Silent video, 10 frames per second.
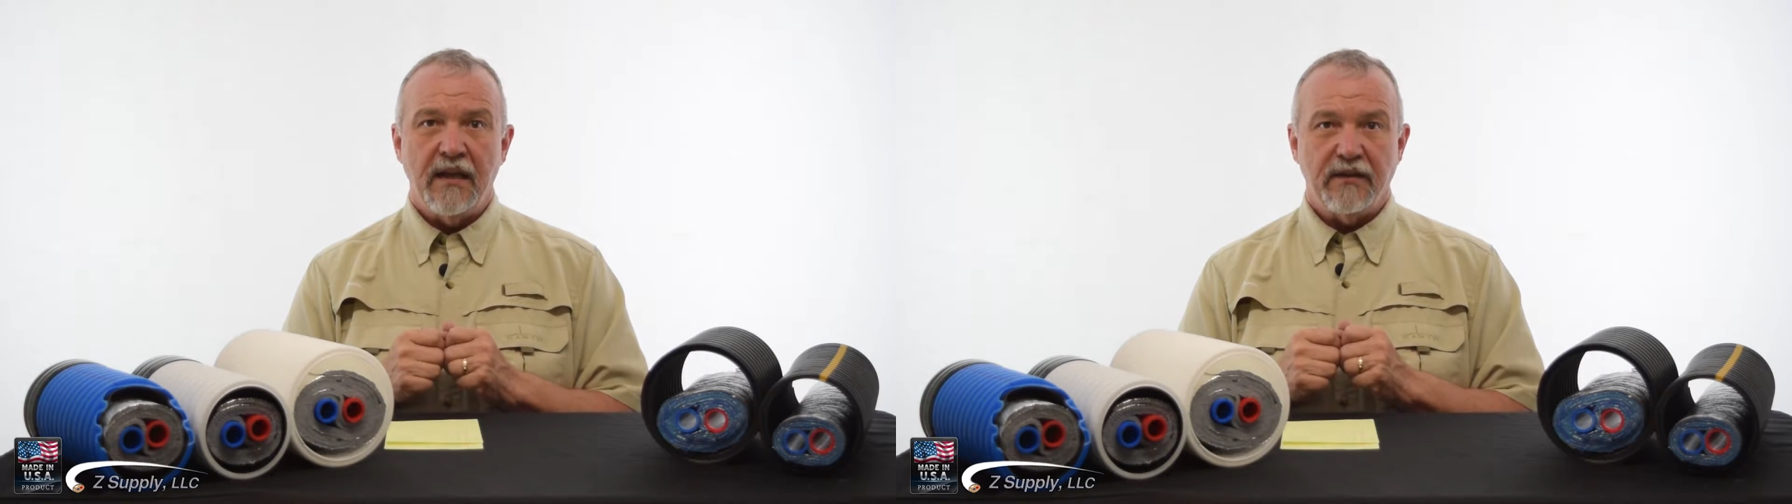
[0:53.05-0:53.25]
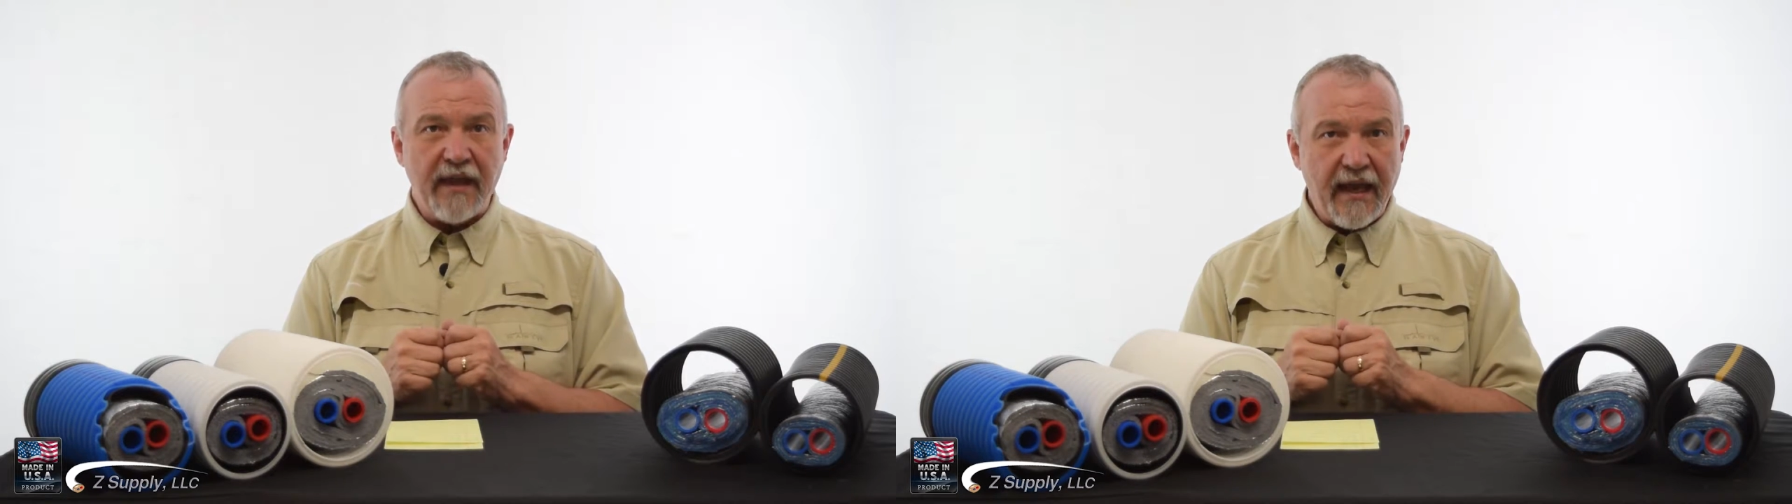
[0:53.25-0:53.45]

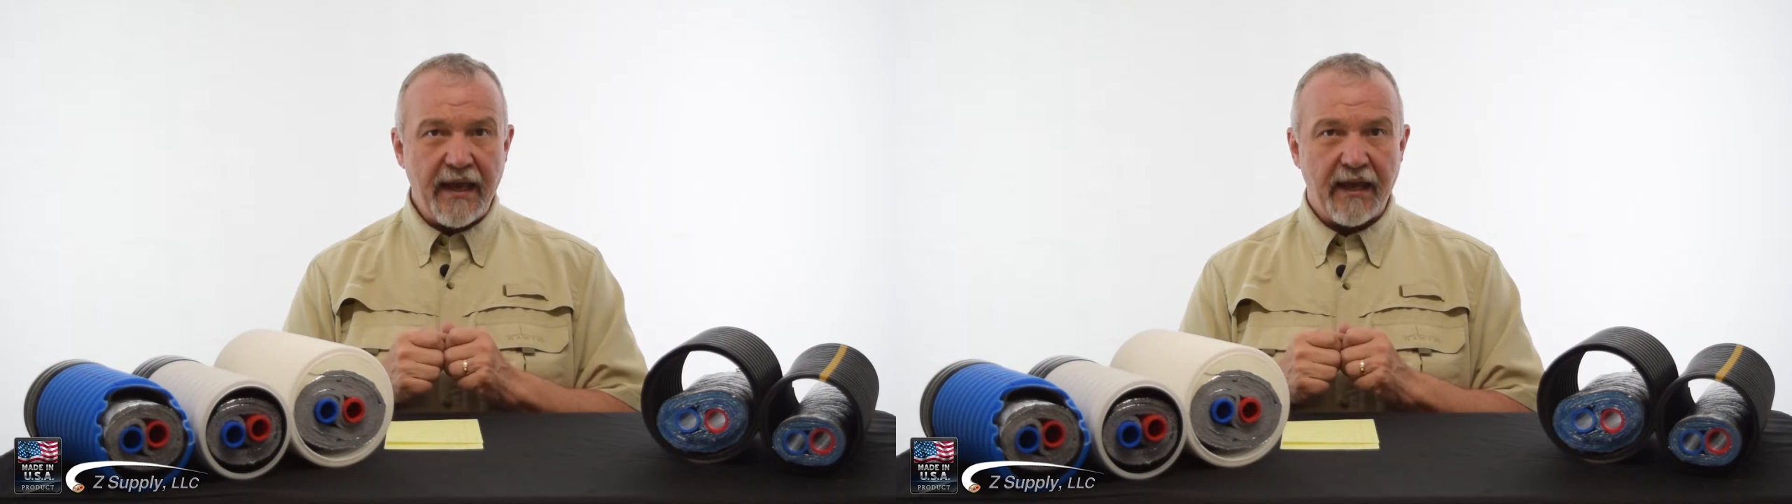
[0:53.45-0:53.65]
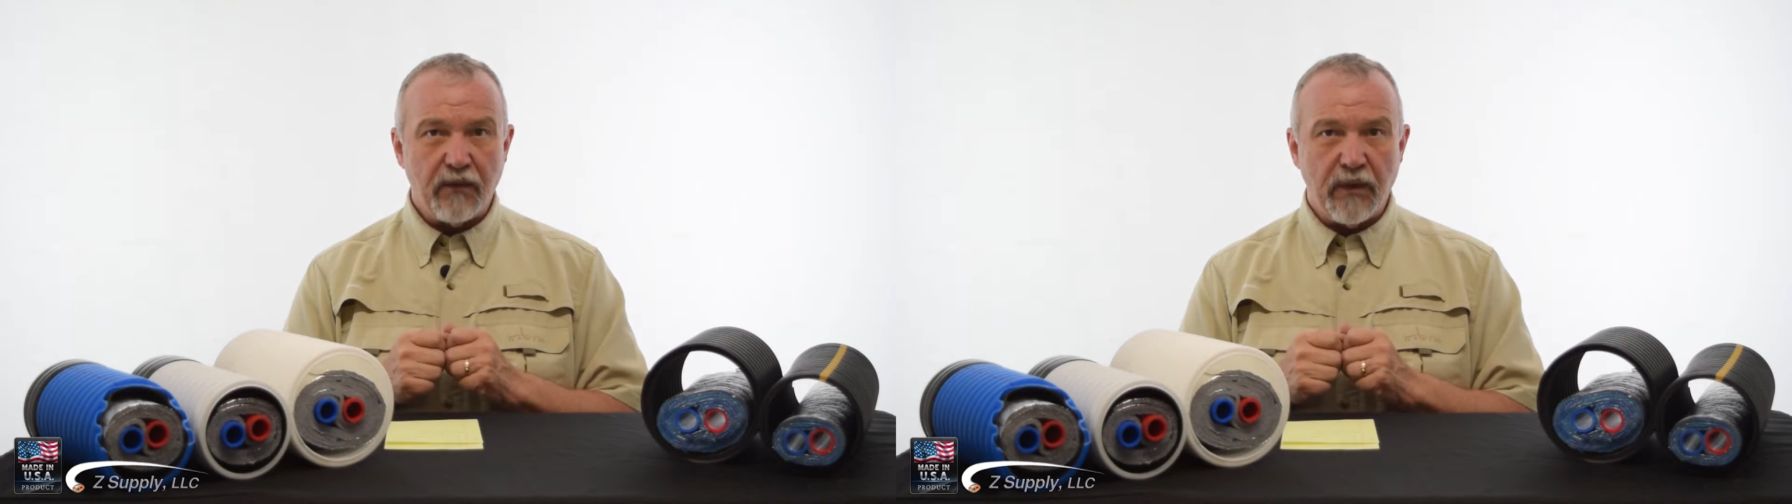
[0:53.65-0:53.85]
To that
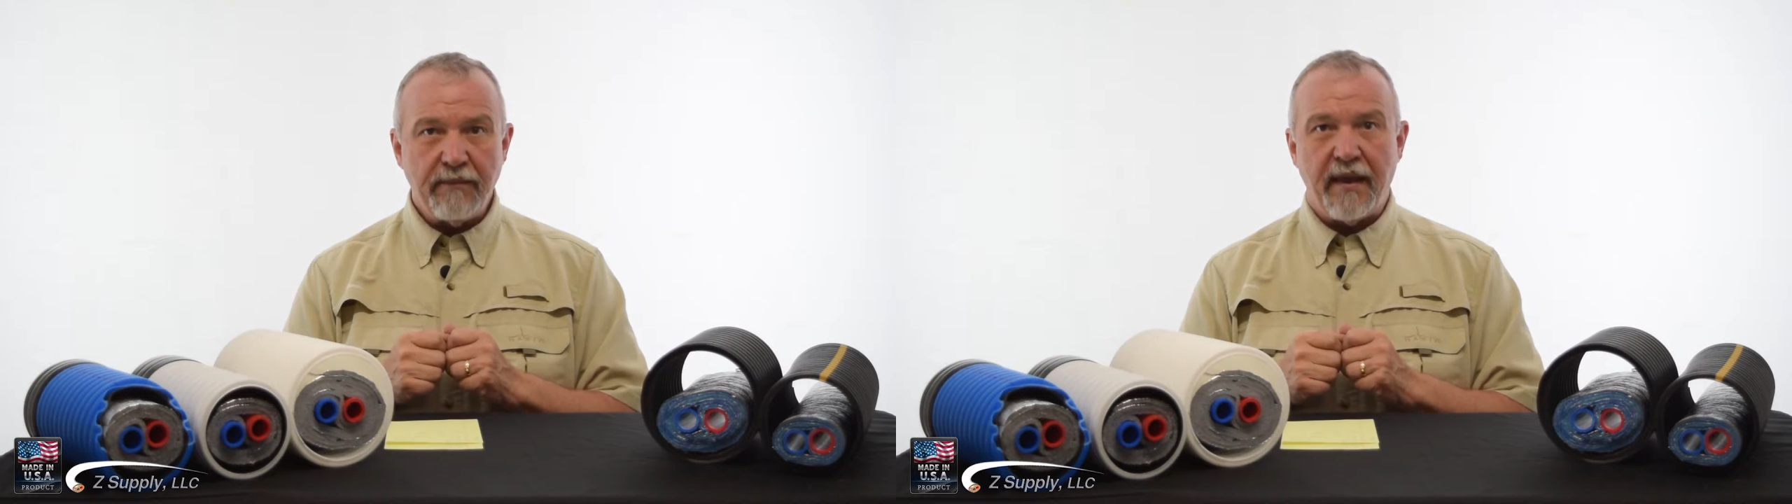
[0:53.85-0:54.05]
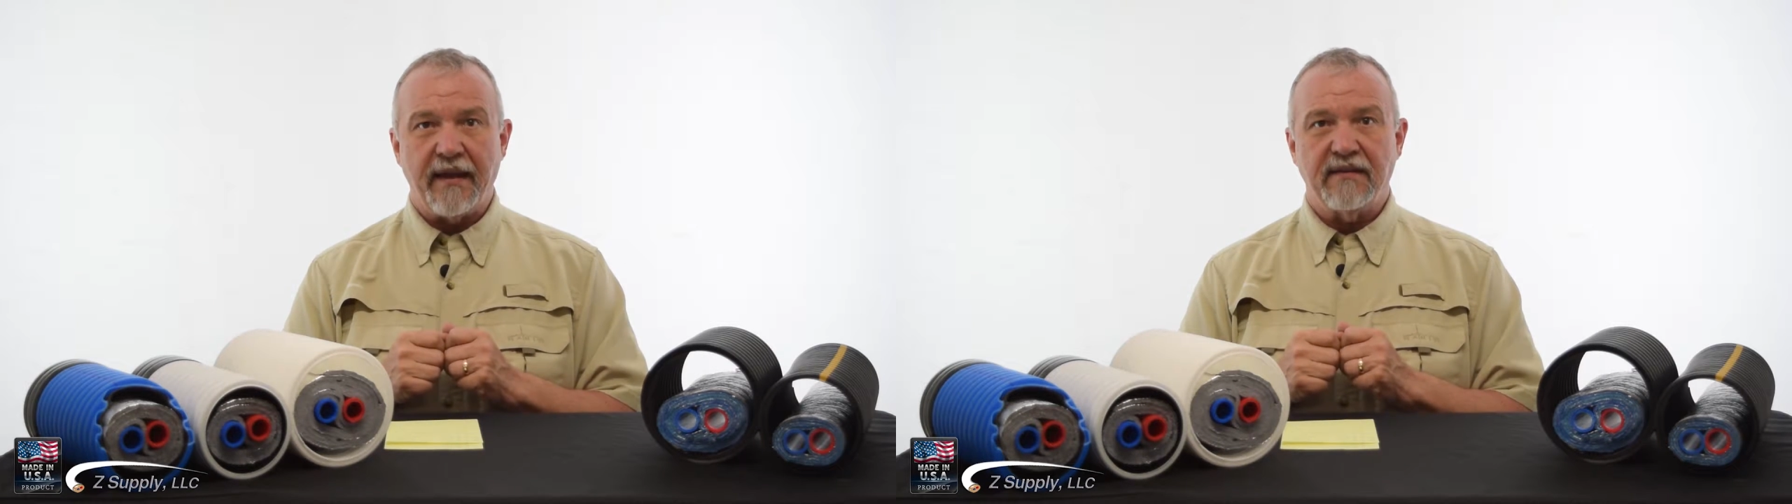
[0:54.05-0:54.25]
end, we
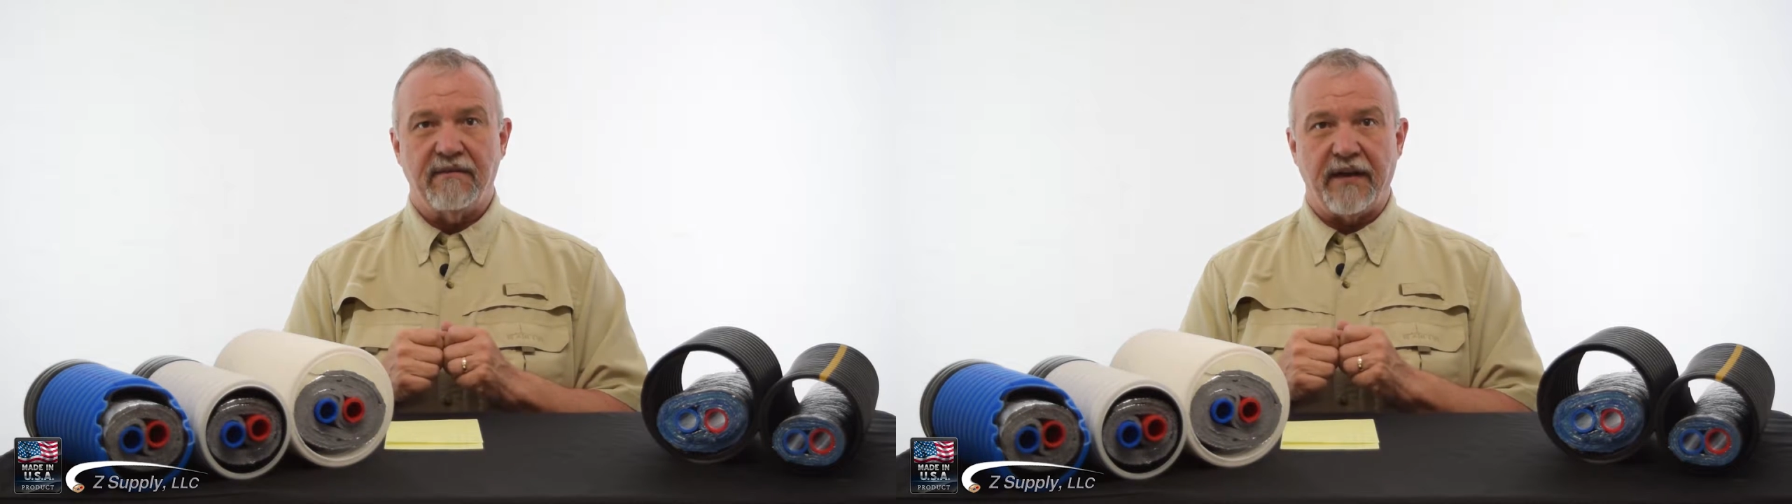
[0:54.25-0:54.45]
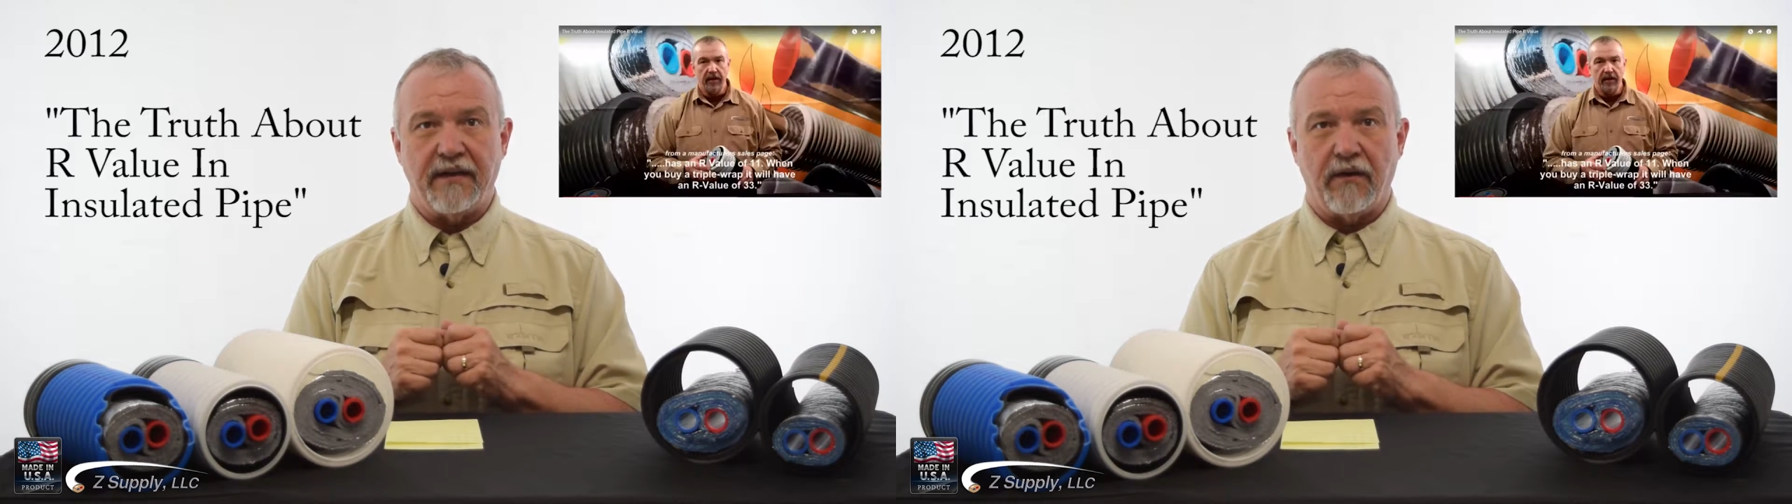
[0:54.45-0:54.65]
made the
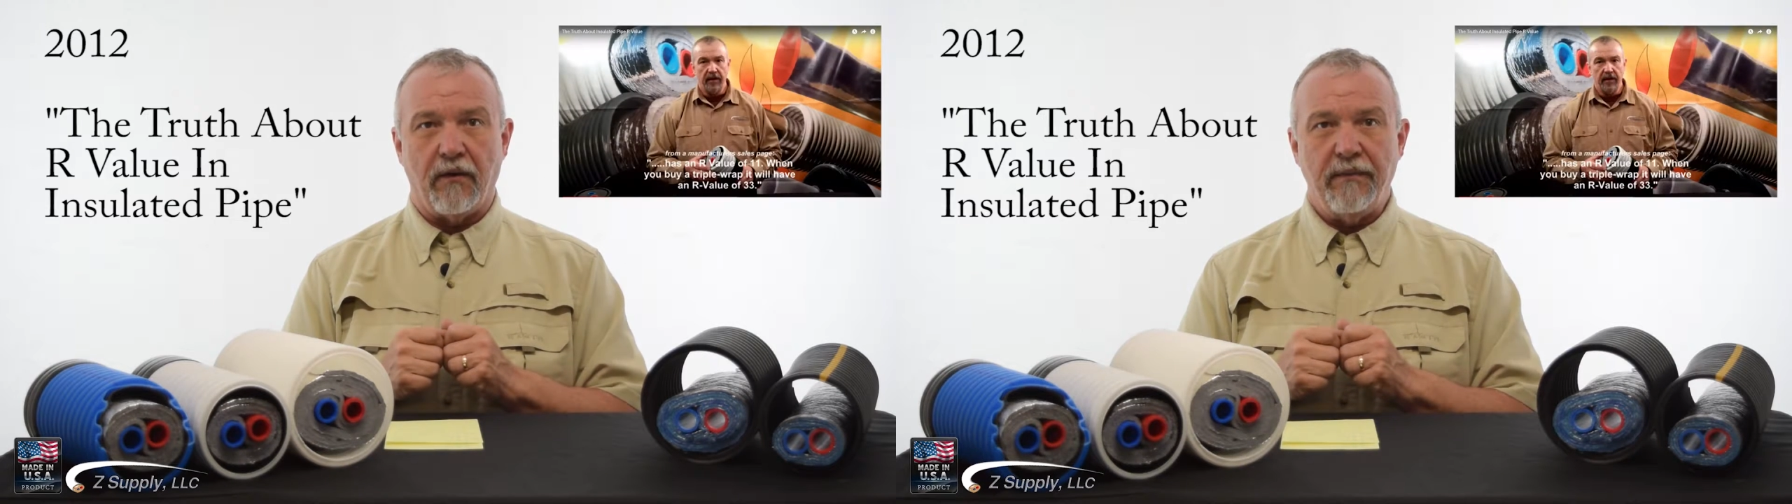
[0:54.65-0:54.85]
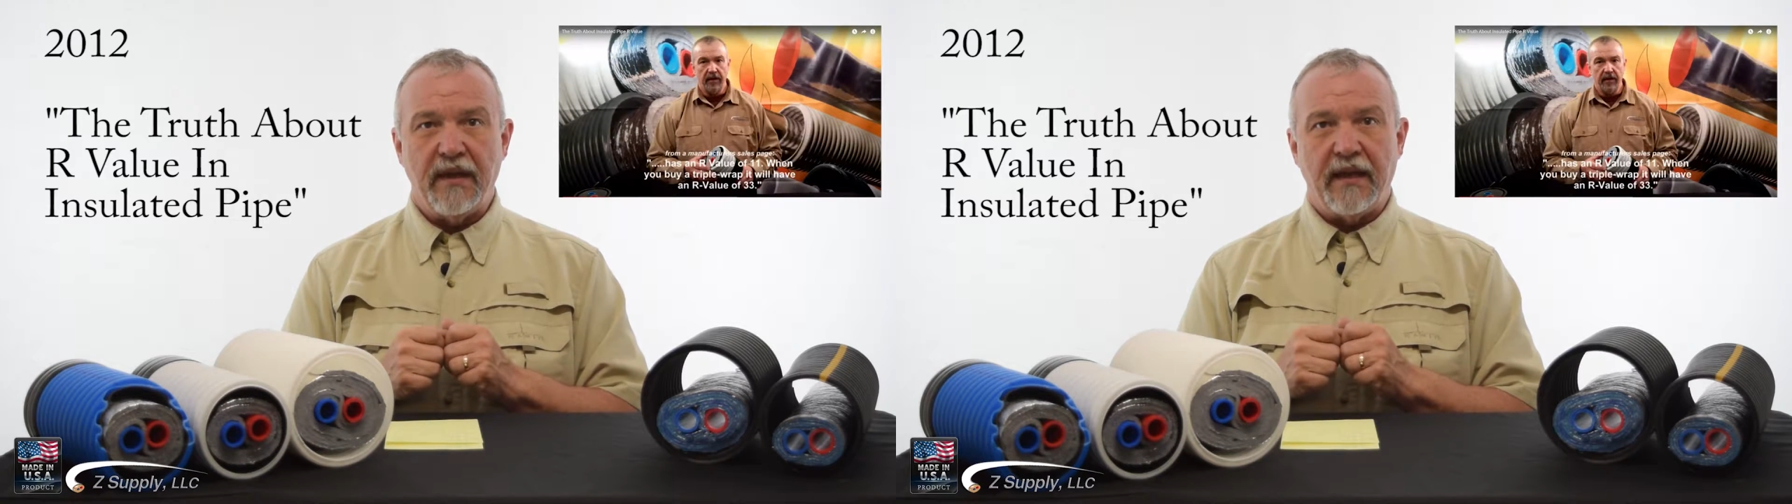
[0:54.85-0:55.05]
video